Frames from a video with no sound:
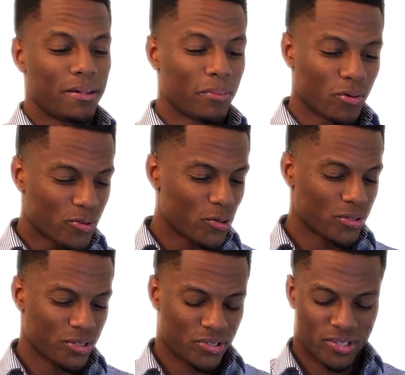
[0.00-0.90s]
Both
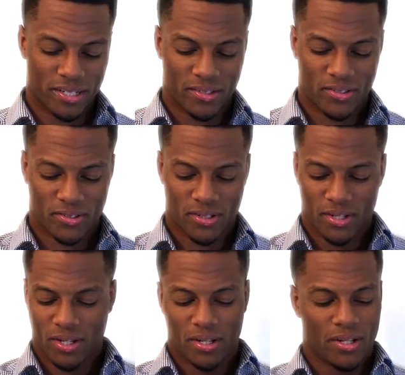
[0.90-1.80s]
gorgeous scents.
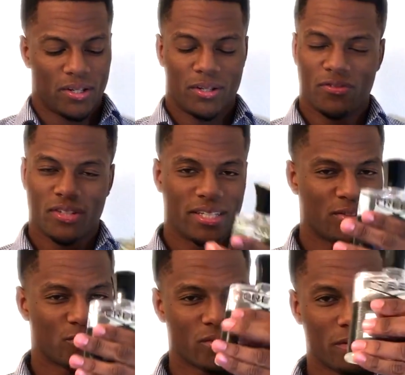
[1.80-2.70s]
You've seen
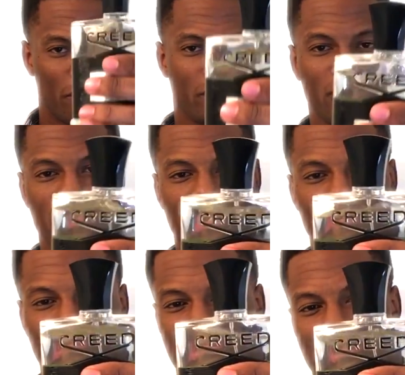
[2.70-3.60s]
this one a billion
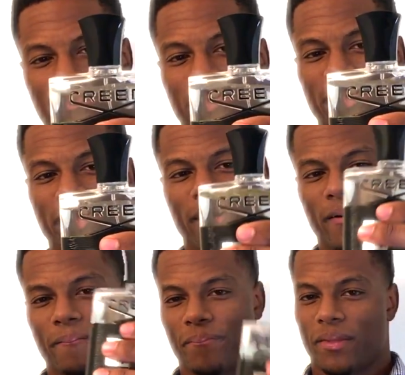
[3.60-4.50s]
times, I'm sure, by
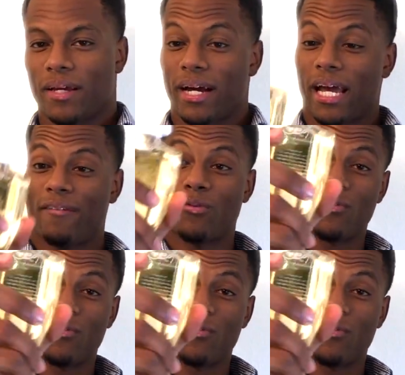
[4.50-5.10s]
now. I have a